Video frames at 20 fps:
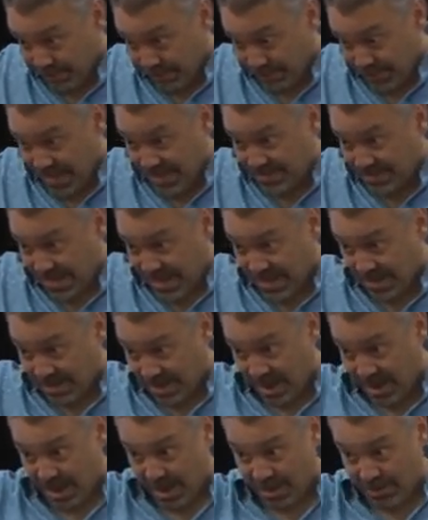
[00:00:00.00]
They said,
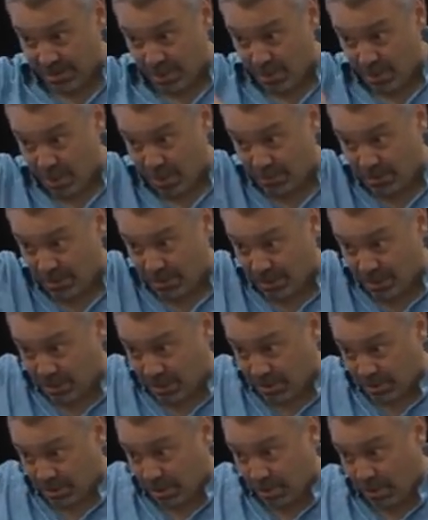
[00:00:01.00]
you
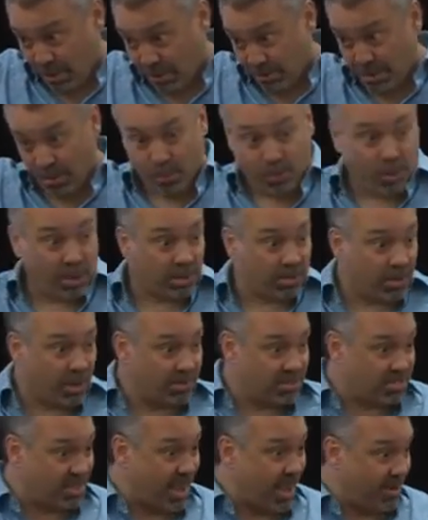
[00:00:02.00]
only worked on
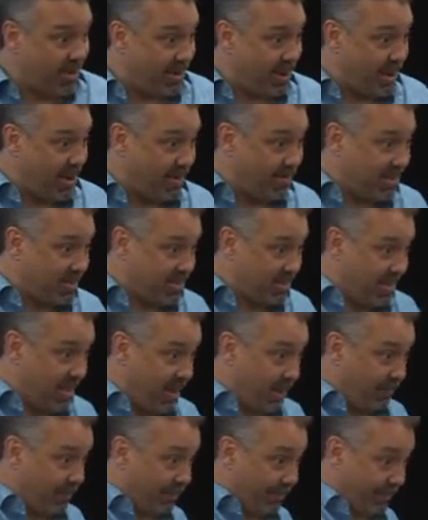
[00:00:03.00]
Saturday on this thing.